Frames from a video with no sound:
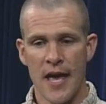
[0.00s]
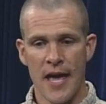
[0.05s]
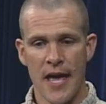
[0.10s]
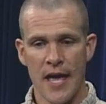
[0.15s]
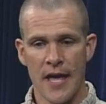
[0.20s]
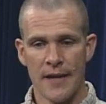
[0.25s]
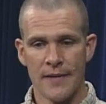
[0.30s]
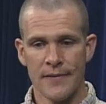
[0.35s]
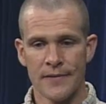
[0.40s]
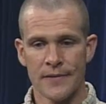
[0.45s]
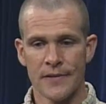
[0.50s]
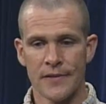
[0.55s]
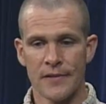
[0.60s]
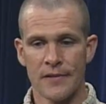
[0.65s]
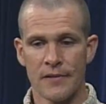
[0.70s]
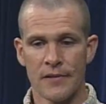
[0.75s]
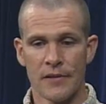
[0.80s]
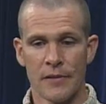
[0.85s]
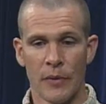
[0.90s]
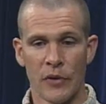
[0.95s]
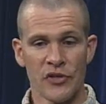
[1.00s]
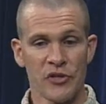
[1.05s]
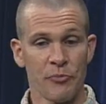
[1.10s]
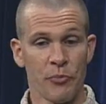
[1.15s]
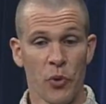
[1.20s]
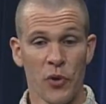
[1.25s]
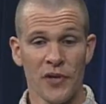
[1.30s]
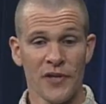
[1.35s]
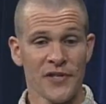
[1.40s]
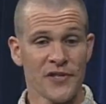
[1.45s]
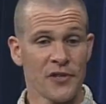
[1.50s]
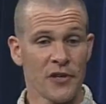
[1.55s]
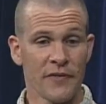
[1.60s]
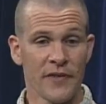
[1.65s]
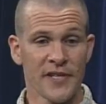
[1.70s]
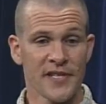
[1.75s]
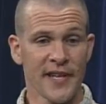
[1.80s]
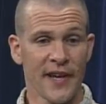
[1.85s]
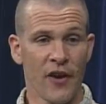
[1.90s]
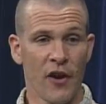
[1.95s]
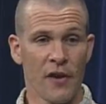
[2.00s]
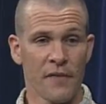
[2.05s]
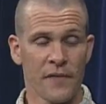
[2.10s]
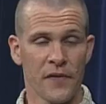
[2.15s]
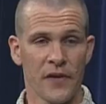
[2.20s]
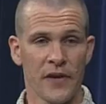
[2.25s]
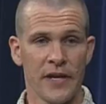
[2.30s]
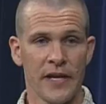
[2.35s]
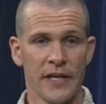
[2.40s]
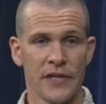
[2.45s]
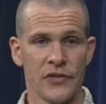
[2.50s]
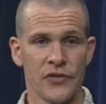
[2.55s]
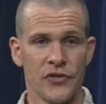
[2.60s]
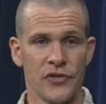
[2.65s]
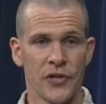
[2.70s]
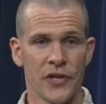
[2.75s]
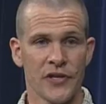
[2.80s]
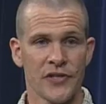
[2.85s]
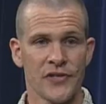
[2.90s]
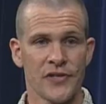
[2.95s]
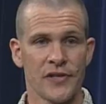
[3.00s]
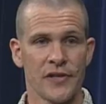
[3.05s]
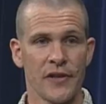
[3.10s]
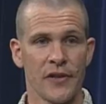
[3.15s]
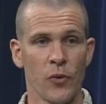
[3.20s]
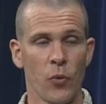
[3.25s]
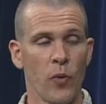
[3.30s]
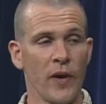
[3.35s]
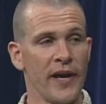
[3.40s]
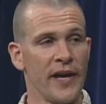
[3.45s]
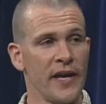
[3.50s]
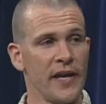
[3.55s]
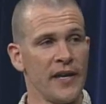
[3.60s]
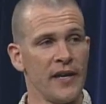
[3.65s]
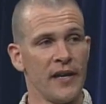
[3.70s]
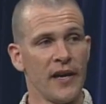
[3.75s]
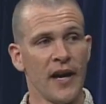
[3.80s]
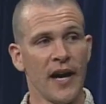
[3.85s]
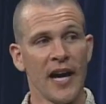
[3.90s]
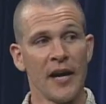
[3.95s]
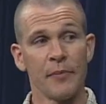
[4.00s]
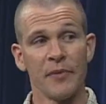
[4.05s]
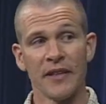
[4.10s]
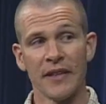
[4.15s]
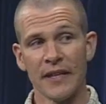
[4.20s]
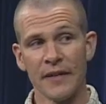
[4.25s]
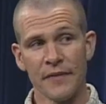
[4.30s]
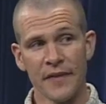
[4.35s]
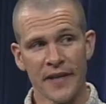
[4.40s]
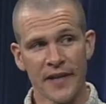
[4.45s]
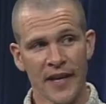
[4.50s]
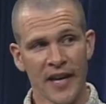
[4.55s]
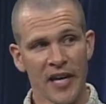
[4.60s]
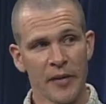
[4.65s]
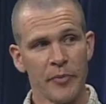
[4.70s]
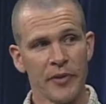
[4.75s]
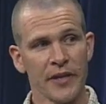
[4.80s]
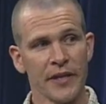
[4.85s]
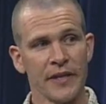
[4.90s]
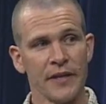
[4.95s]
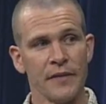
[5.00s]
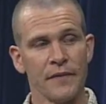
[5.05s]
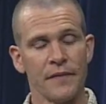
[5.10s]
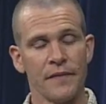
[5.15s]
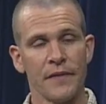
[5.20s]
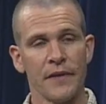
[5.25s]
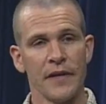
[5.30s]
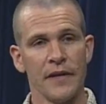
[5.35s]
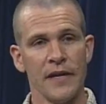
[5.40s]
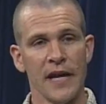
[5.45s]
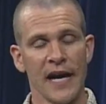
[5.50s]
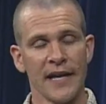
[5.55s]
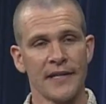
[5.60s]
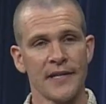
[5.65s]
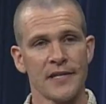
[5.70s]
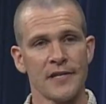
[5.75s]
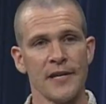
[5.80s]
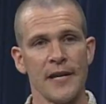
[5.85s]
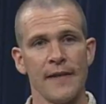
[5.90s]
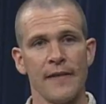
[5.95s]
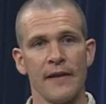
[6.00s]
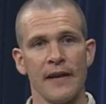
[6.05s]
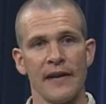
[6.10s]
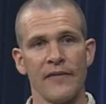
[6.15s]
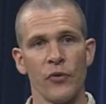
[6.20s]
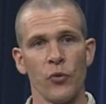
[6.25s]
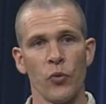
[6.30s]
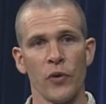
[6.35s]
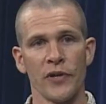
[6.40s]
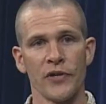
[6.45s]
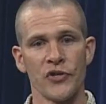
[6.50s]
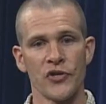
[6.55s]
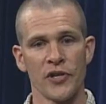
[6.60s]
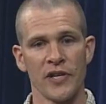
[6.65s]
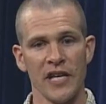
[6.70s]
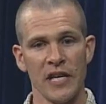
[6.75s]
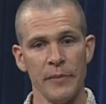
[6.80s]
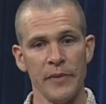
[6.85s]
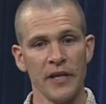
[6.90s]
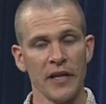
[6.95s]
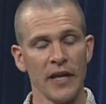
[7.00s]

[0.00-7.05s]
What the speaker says: And the most important service I offer is just the way I'm living, I believe. Not to say that everyone should